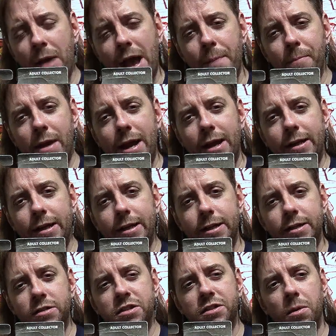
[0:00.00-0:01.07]
Batman
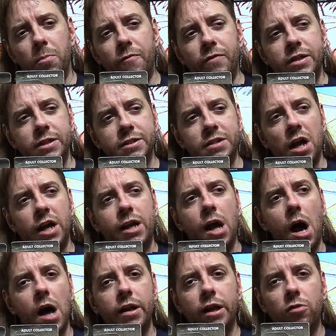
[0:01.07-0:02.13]
in some of his
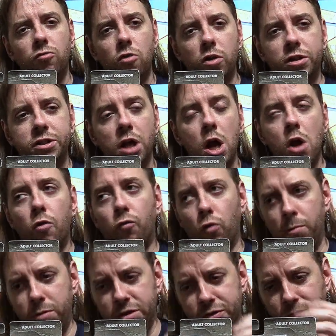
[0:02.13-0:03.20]
iconic looks
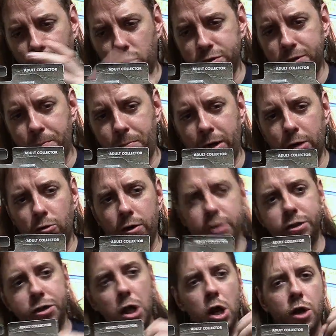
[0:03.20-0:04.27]
from his first
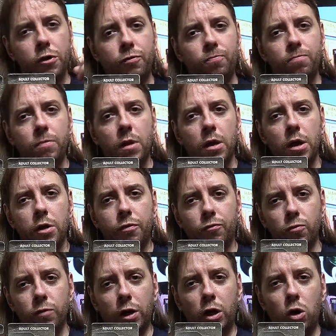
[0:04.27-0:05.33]
appearance
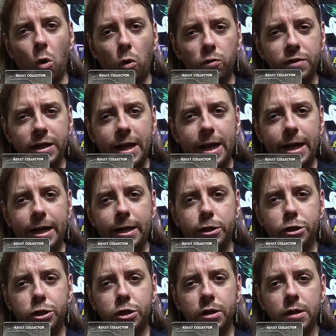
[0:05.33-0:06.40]
through the Golden
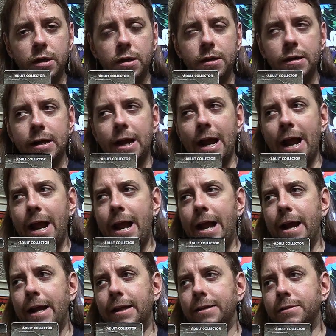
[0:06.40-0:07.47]
Age,
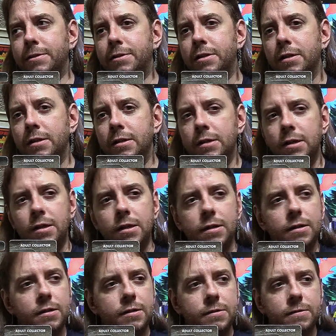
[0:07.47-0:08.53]
and
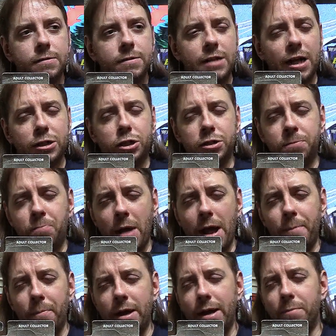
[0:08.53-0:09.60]
not just
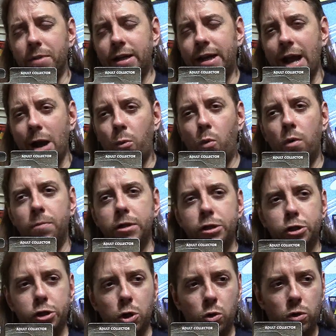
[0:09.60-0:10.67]
Batman, but
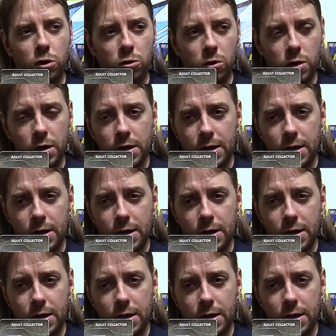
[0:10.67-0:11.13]
Catwoman, Joker,